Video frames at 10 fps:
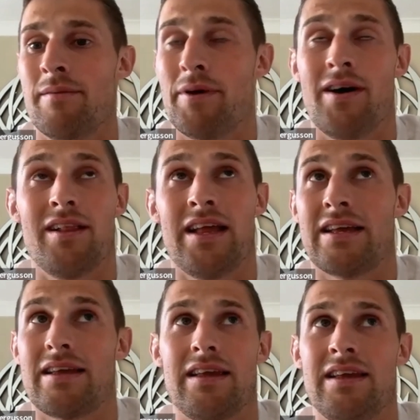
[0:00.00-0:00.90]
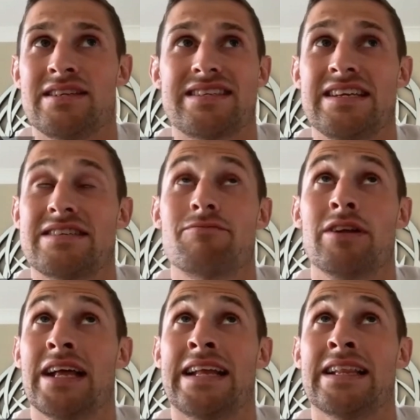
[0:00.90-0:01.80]
But like, it's
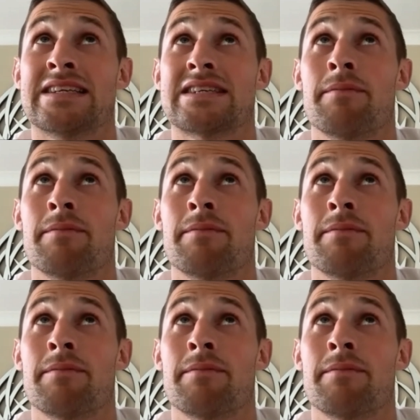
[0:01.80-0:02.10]
relentless.